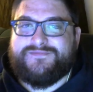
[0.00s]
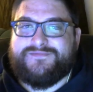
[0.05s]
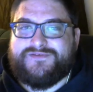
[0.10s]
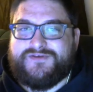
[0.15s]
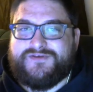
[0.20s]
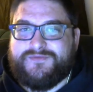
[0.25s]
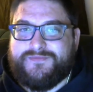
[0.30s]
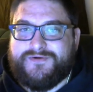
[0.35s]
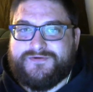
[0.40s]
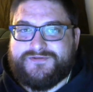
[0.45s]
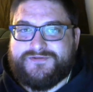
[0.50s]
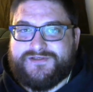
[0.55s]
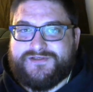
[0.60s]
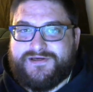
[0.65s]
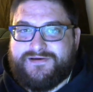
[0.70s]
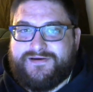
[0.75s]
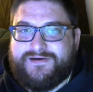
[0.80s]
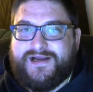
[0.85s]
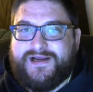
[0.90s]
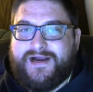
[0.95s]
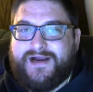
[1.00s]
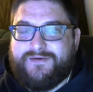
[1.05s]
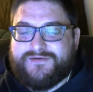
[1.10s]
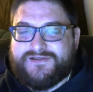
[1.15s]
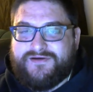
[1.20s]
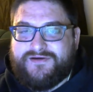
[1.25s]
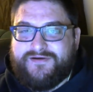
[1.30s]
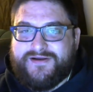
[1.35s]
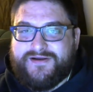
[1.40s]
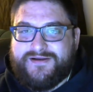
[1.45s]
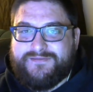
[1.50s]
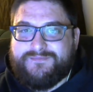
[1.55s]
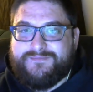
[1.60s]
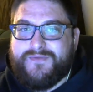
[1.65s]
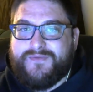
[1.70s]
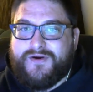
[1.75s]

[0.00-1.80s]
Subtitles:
Sumo Jerry. I was calling him